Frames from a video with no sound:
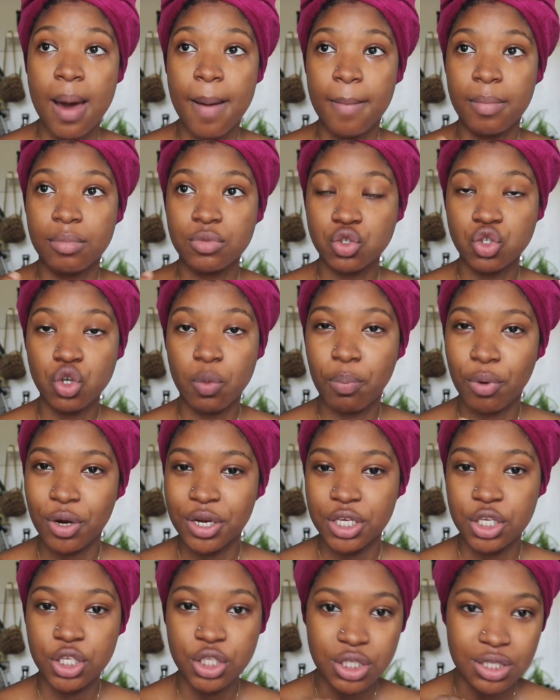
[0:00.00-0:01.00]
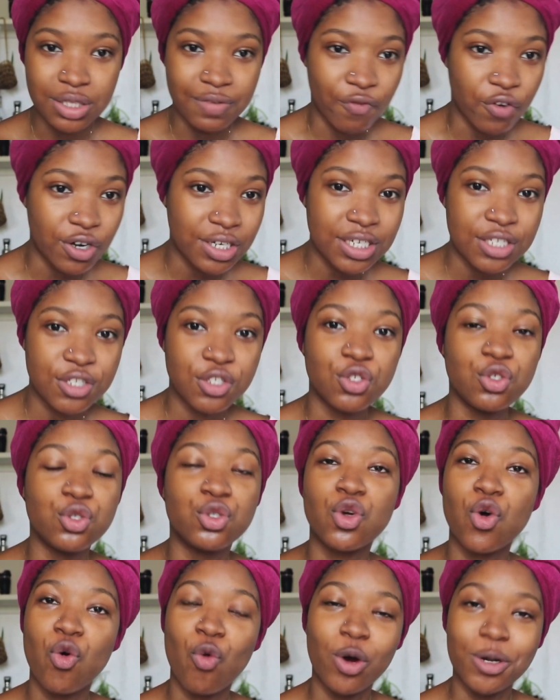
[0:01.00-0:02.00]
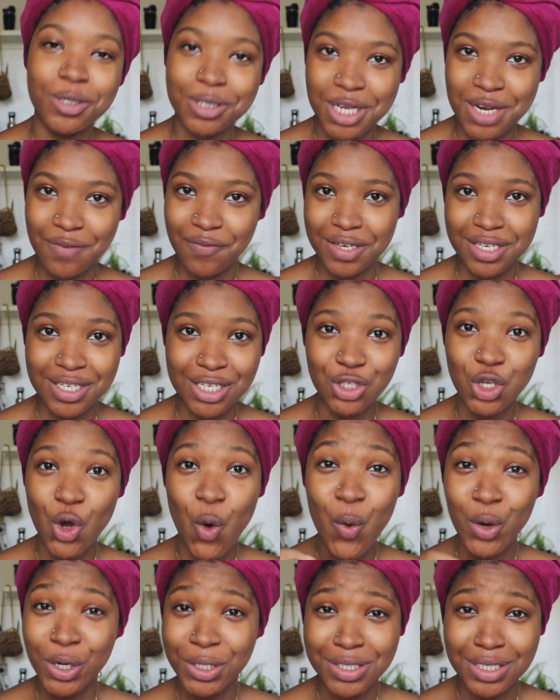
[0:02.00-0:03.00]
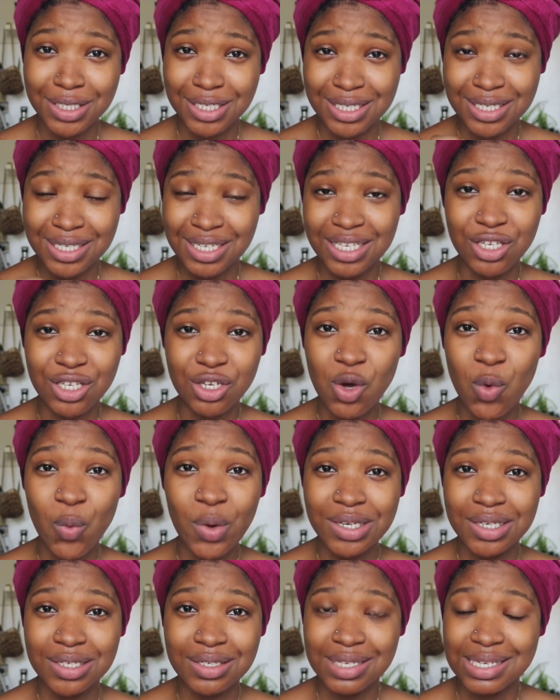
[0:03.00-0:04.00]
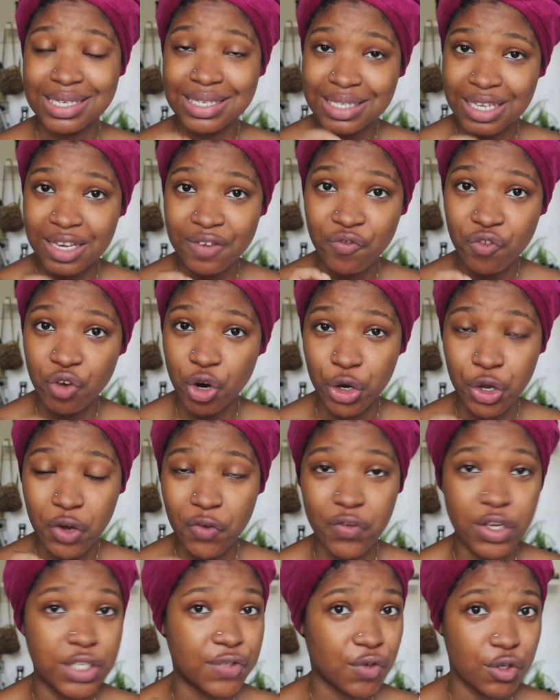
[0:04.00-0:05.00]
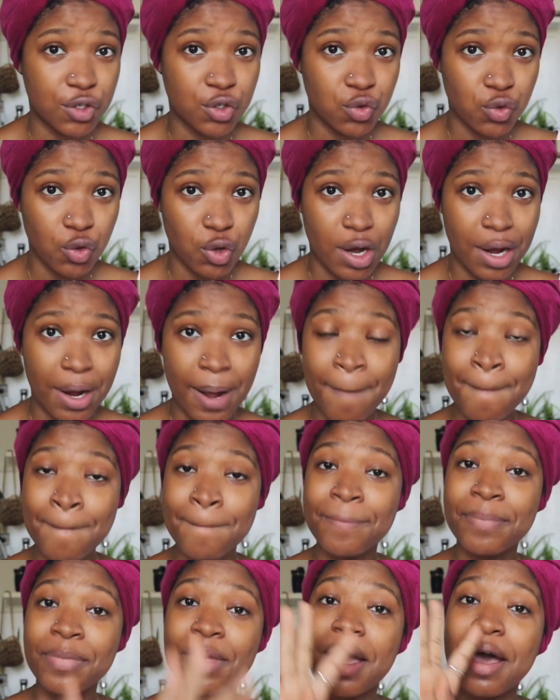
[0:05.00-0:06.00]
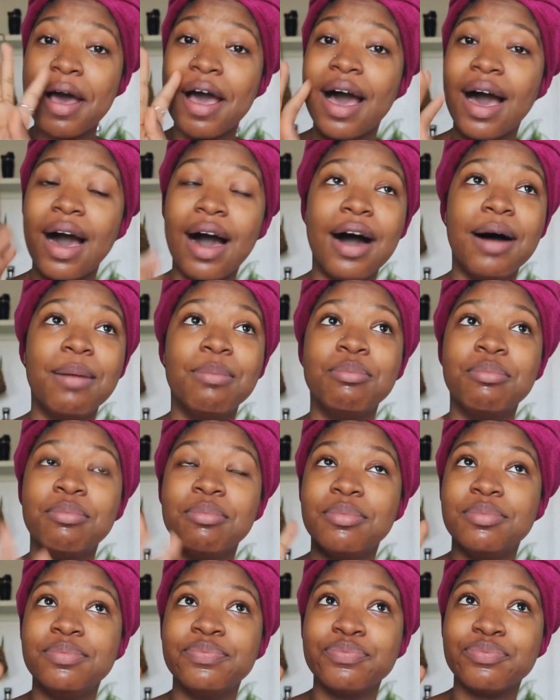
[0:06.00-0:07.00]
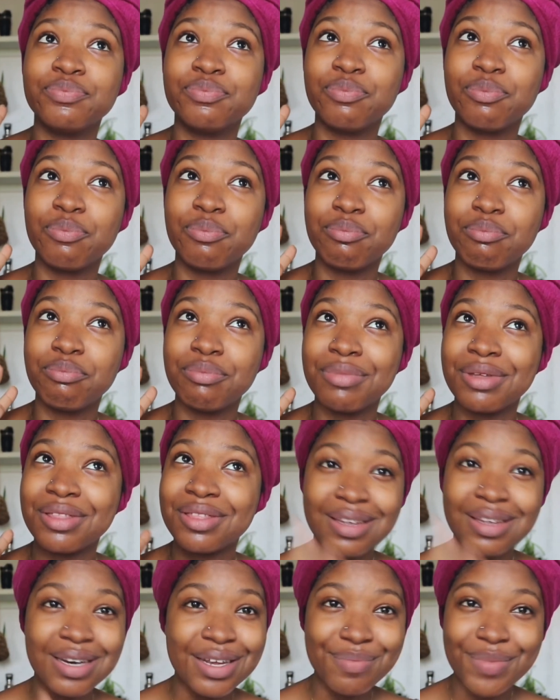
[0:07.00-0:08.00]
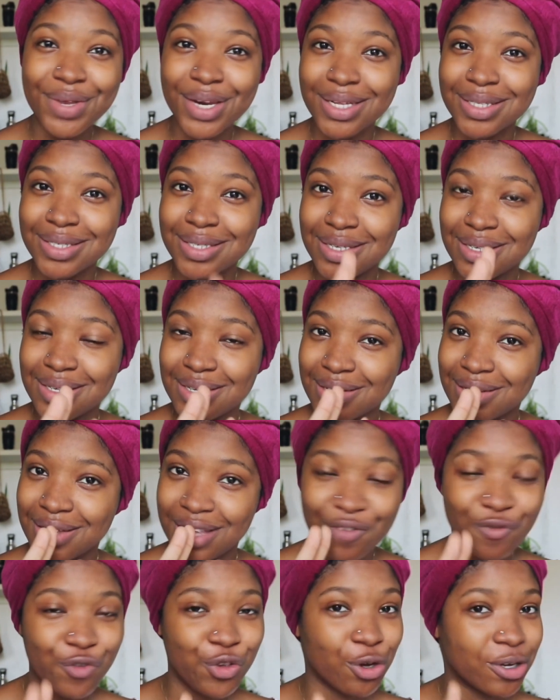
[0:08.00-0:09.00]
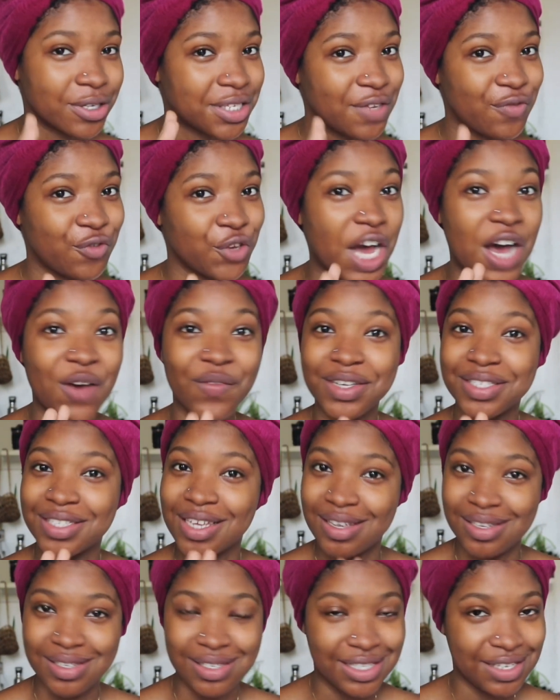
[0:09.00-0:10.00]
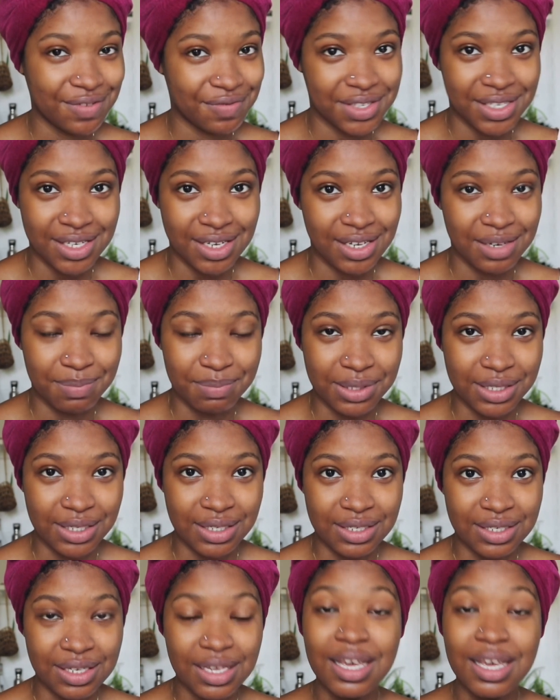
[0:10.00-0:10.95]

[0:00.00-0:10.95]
So but for this, you don't want to leave it, you don't want it to stay on your face for too long. 3 minutes if you have a sensitive skin, please.